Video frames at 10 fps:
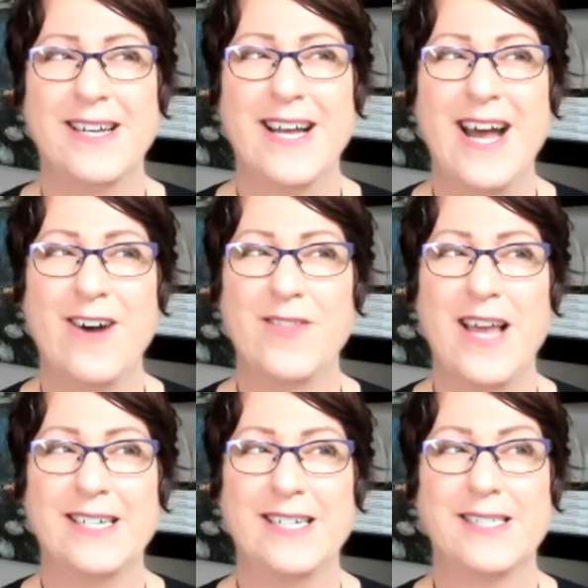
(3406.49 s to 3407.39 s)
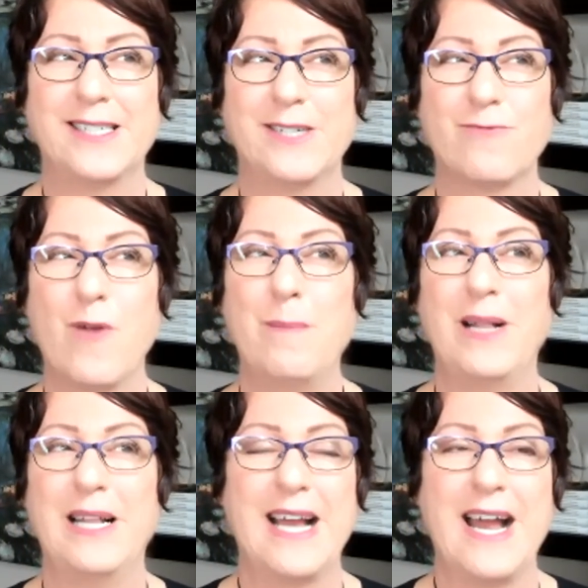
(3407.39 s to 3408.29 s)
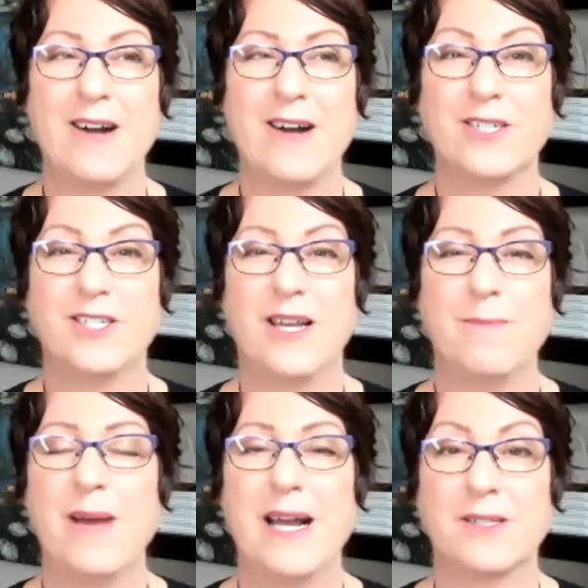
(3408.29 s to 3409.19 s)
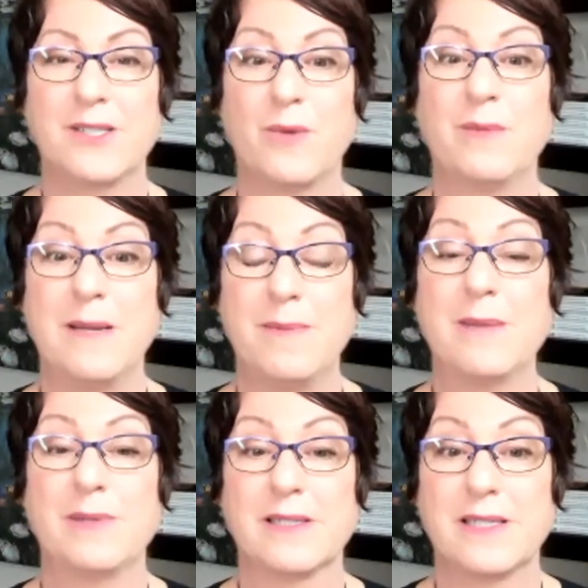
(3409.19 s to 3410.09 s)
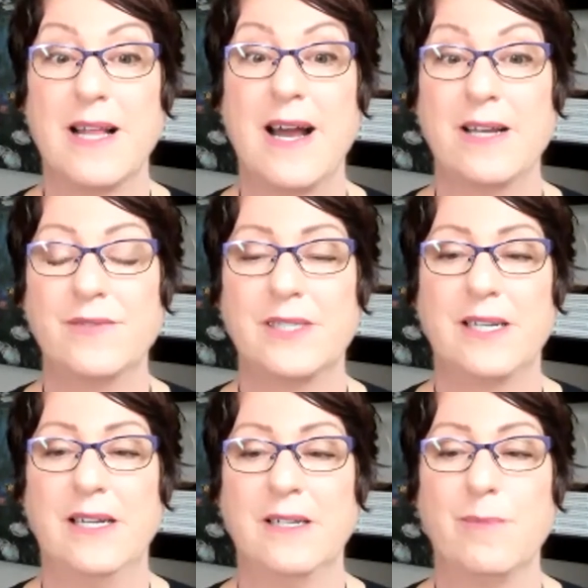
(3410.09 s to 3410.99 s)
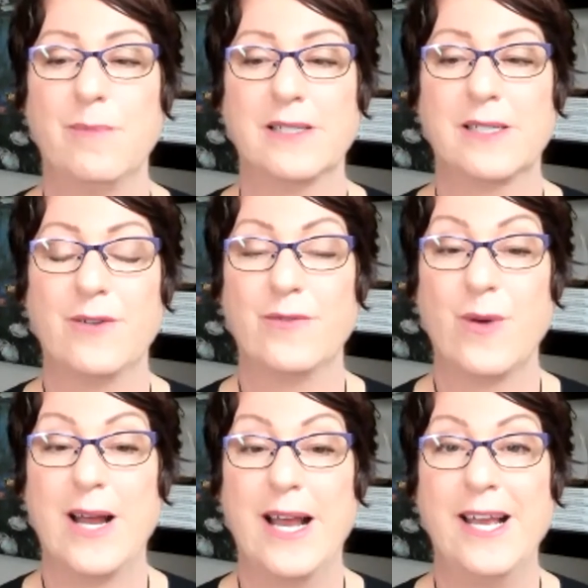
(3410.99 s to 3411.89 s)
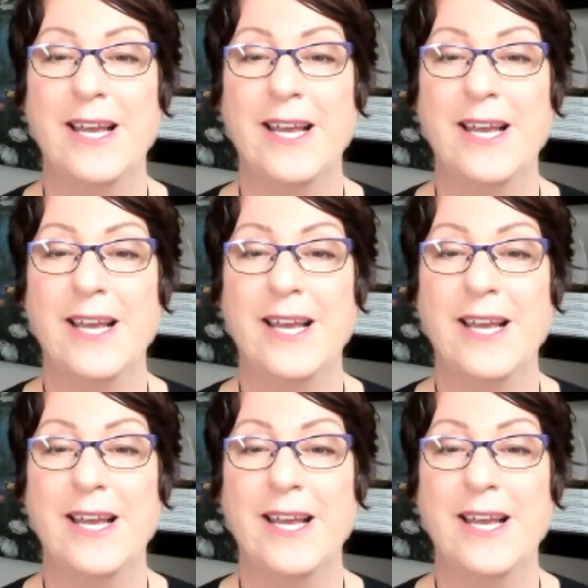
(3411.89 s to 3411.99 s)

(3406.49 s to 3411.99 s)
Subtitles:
how that is rippling out to impact so many people's lives in a positive way.